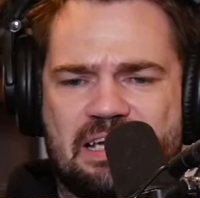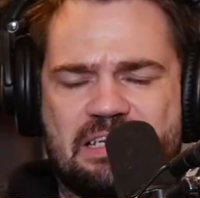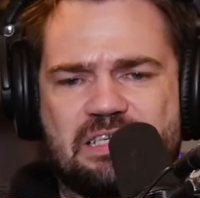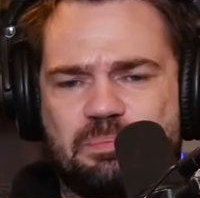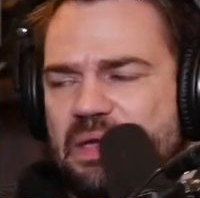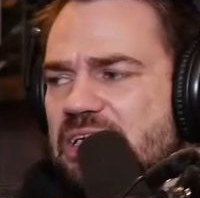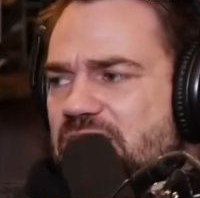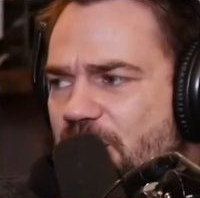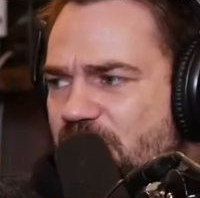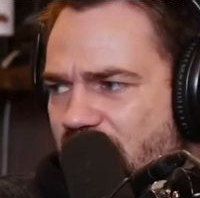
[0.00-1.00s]
He's a big
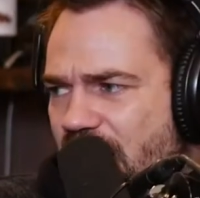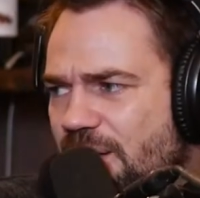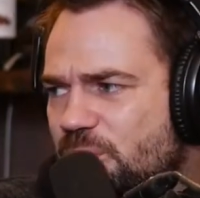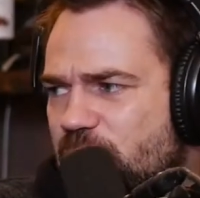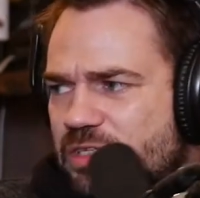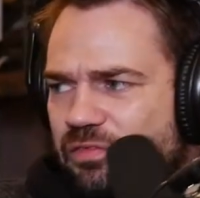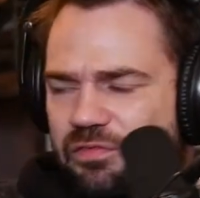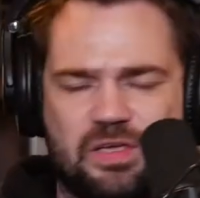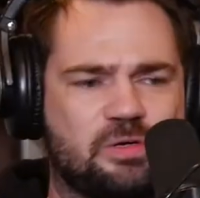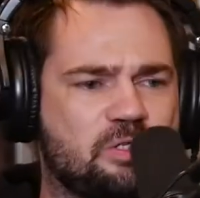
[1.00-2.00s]
dumb thumb who was
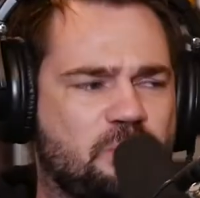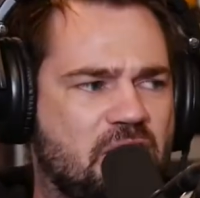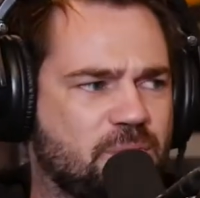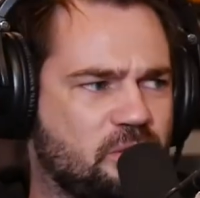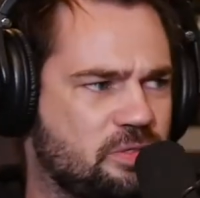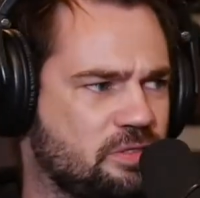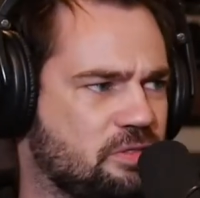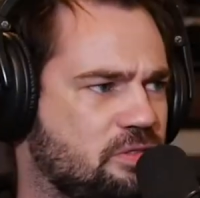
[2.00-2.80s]
confused by the producers.